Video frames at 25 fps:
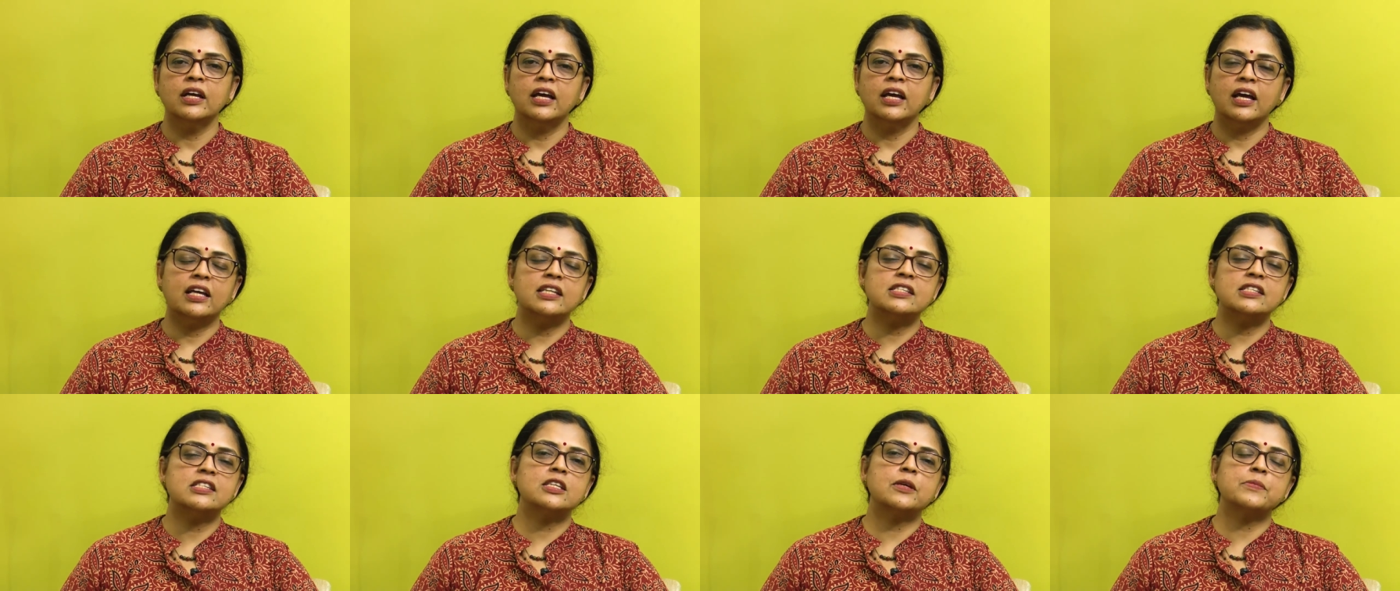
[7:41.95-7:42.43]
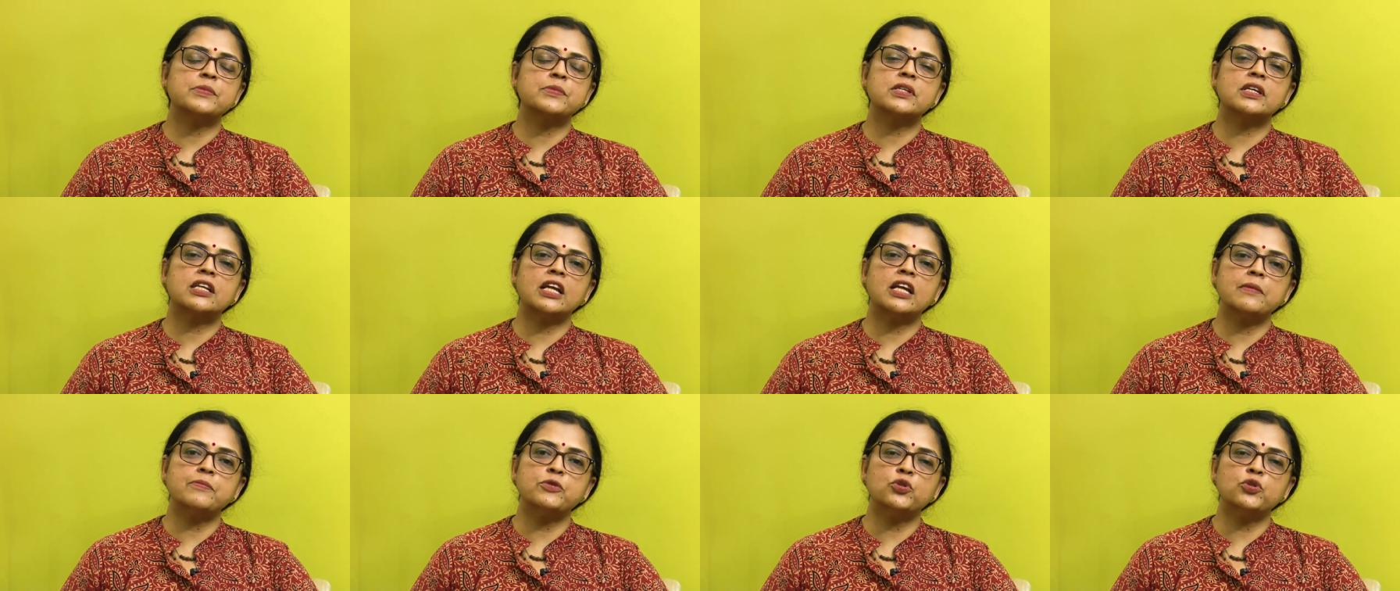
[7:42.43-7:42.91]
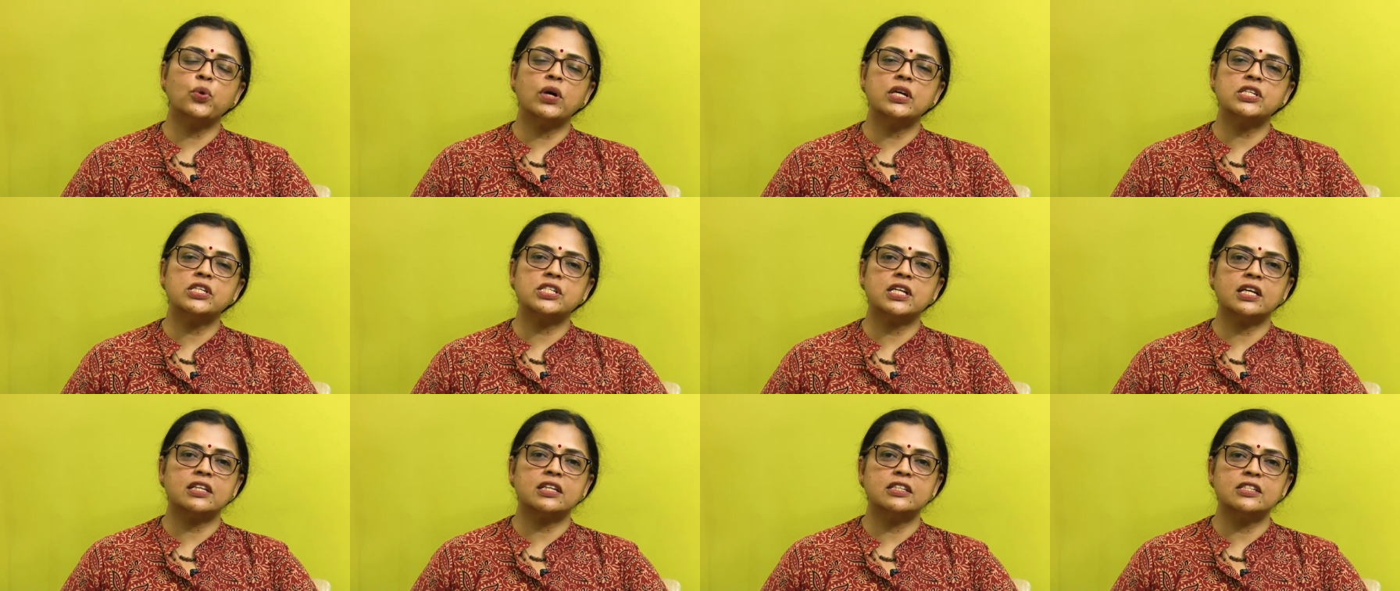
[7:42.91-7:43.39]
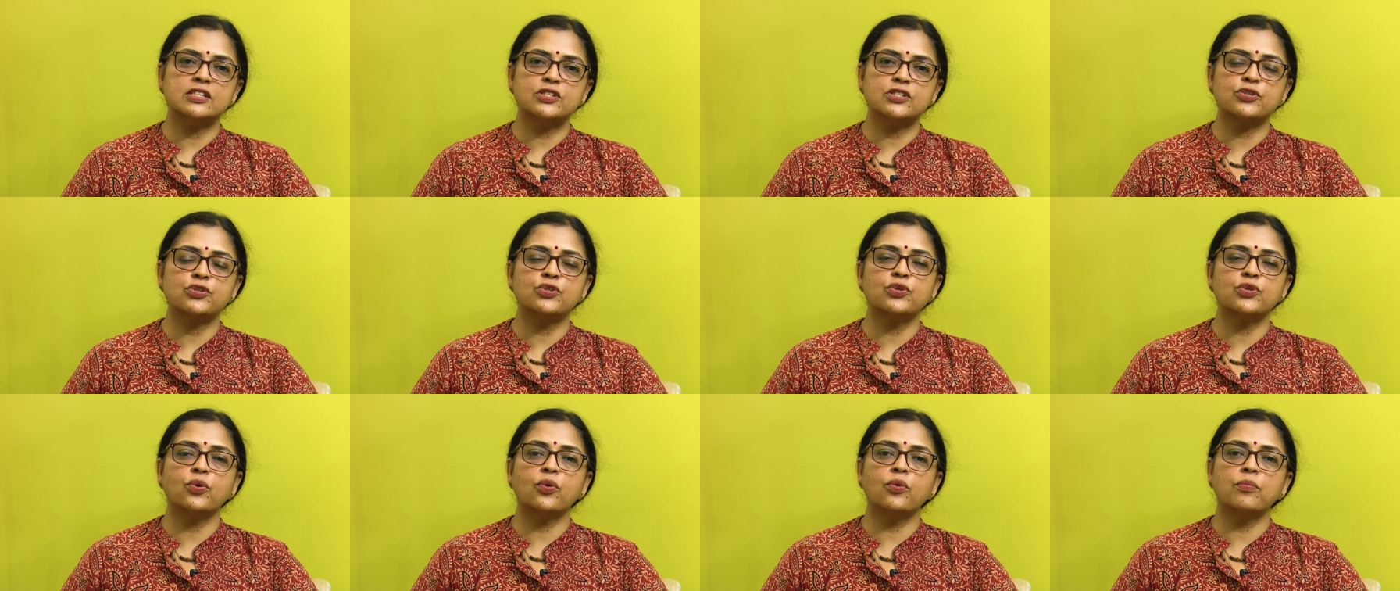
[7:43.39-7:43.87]
and subscribe to our channel to
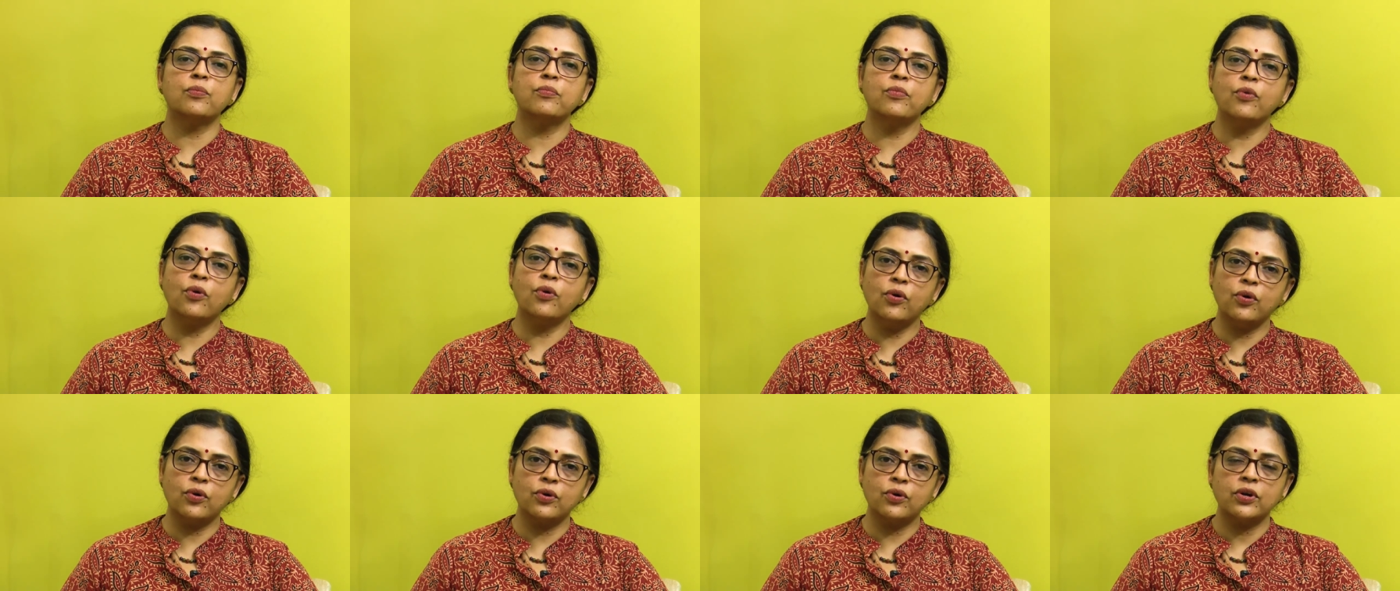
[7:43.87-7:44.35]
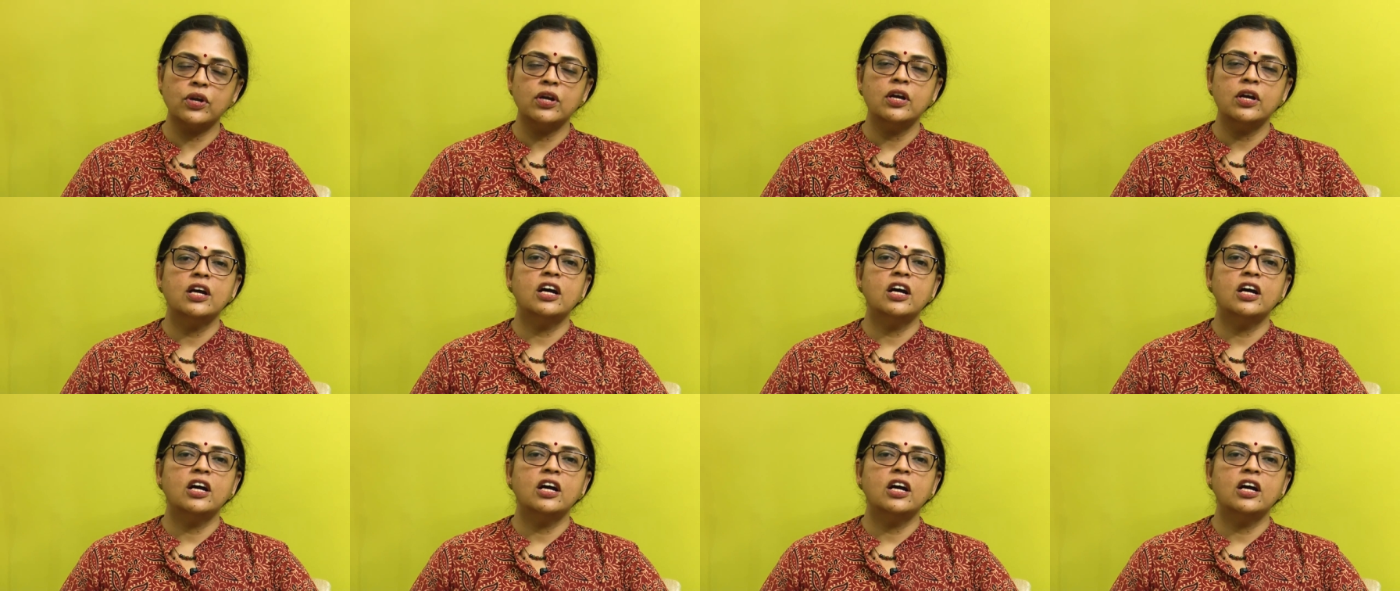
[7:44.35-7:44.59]
know more